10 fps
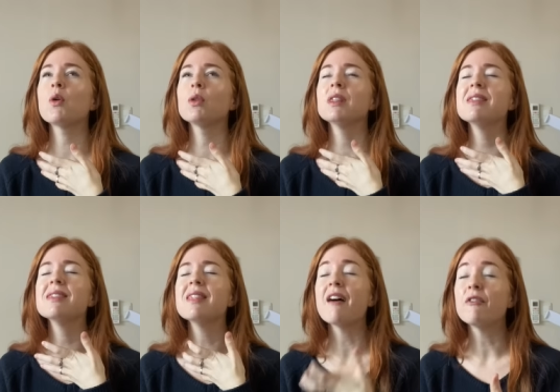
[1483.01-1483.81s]

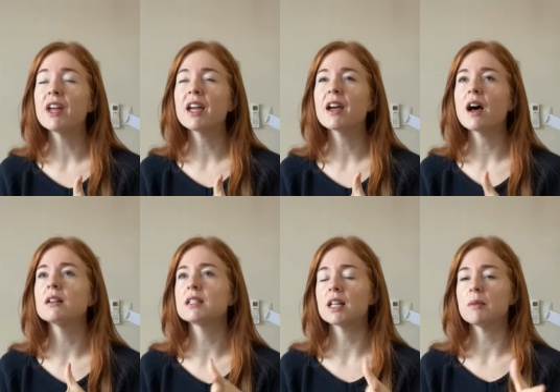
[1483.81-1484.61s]
loving
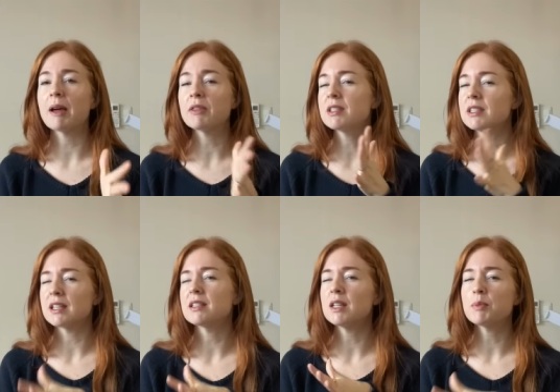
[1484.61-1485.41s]
until about the
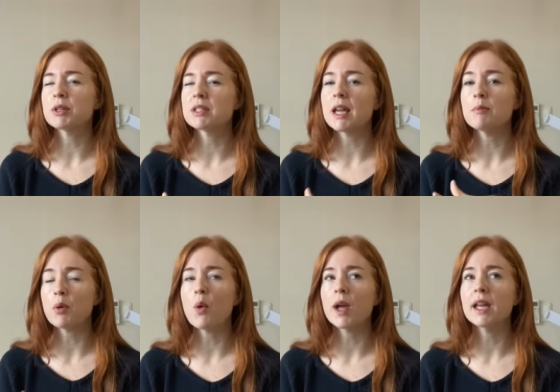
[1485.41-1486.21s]
60%
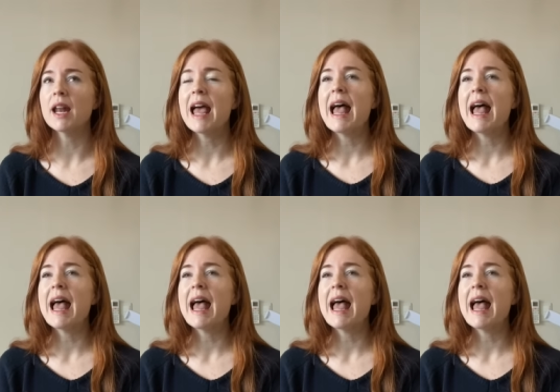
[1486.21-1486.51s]
point,